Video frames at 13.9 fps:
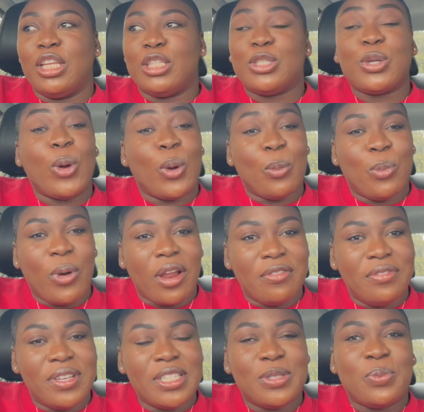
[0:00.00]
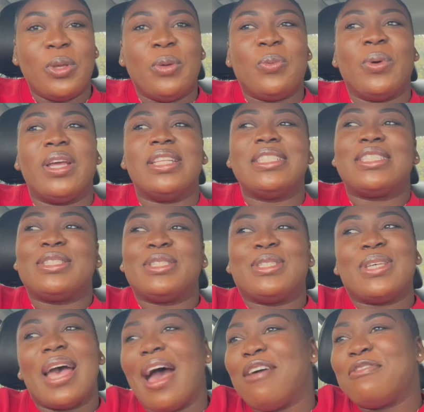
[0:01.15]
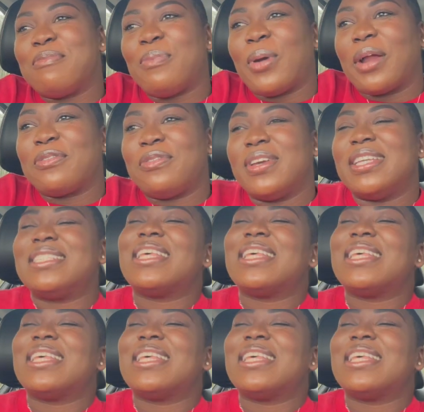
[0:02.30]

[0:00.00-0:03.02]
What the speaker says: to go to breakfast. We went to have breakfast